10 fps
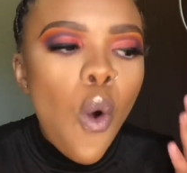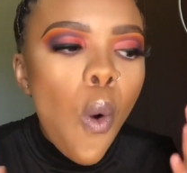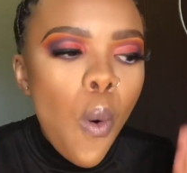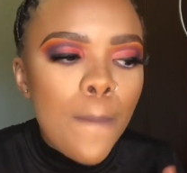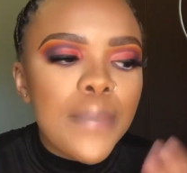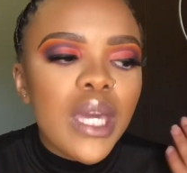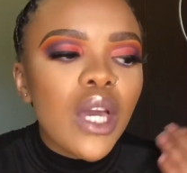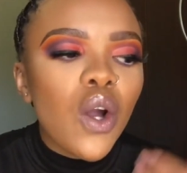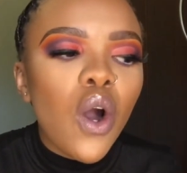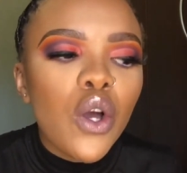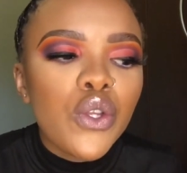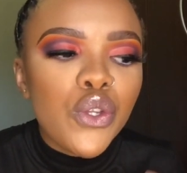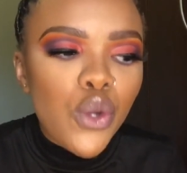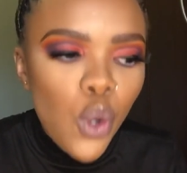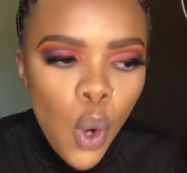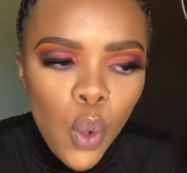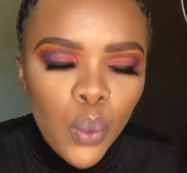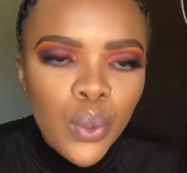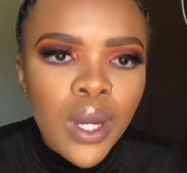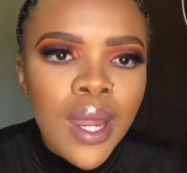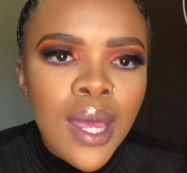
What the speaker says: or being on your own